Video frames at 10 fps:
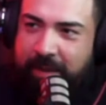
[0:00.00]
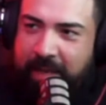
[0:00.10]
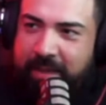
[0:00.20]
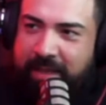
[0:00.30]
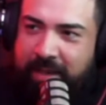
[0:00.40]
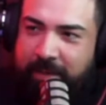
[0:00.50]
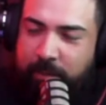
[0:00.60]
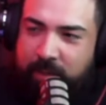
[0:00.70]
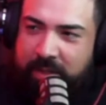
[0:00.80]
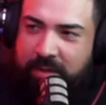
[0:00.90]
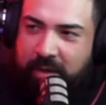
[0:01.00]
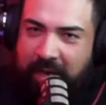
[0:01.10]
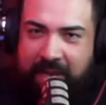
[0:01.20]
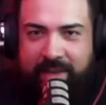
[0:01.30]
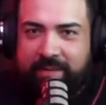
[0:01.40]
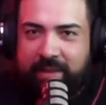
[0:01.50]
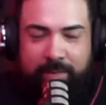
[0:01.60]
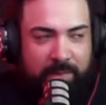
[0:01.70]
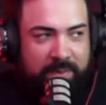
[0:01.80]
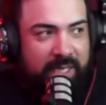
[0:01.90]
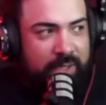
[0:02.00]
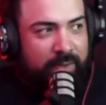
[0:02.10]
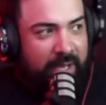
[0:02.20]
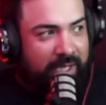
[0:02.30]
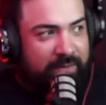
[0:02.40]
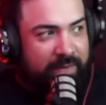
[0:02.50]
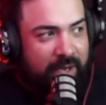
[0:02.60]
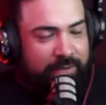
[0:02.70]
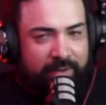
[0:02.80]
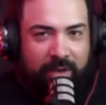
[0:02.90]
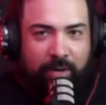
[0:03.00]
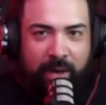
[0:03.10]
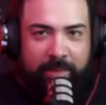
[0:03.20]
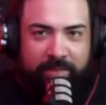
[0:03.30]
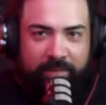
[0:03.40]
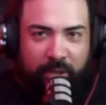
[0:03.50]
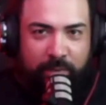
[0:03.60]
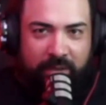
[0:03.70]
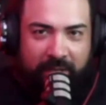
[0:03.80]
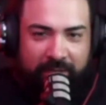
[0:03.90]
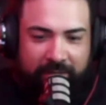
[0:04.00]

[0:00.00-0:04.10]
And then we talk. I am obsessed with X-Files. Okay, Lobo Den.